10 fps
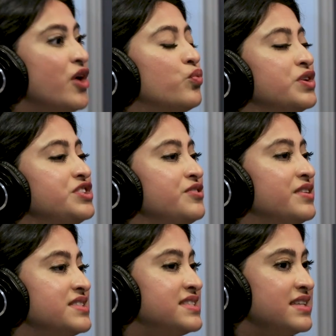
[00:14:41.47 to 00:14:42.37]
Once
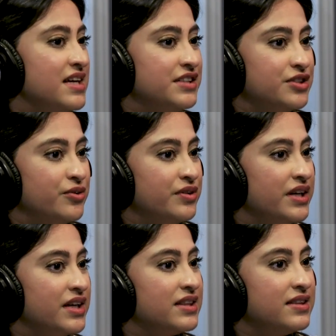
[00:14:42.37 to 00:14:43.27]
you see that
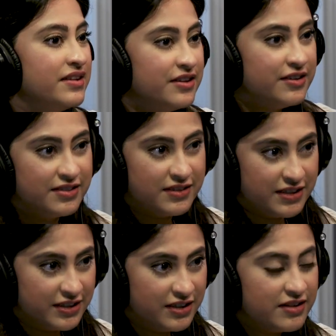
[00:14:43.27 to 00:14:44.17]
donut get thinner and
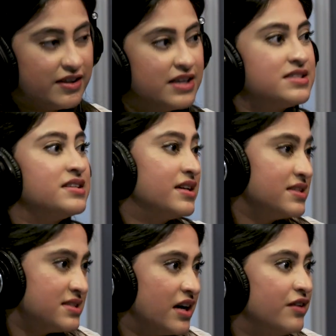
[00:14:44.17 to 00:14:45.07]
thinner, that's like a
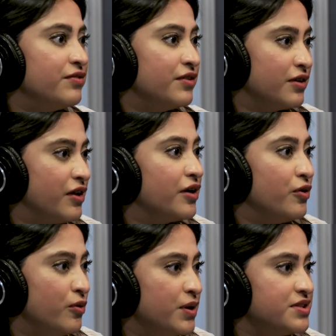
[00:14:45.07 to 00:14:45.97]
sign for a
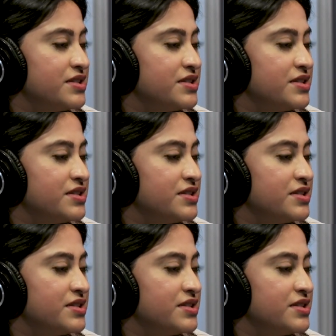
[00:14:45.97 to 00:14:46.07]
glaucoma.